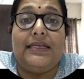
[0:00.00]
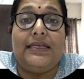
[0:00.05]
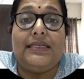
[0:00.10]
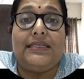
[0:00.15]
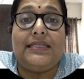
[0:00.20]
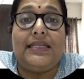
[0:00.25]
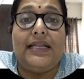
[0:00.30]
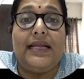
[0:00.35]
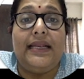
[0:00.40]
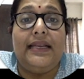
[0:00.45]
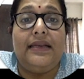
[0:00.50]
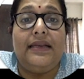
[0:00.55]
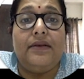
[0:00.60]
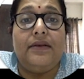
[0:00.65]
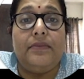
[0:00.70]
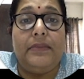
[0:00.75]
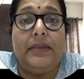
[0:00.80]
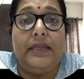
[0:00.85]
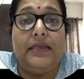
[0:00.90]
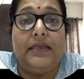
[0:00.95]
A slider
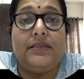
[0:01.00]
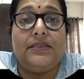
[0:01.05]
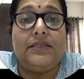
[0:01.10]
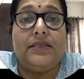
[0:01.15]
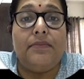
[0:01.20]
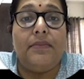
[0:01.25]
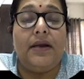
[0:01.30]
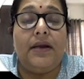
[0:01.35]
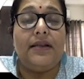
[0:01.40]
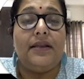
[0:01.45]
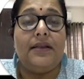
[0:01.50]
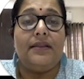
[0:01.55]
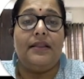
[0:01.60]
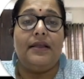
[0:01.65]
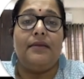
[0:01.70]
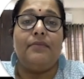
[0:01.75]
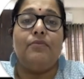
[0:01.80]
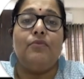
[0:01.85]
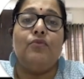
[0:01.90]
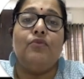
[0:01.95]
means a button that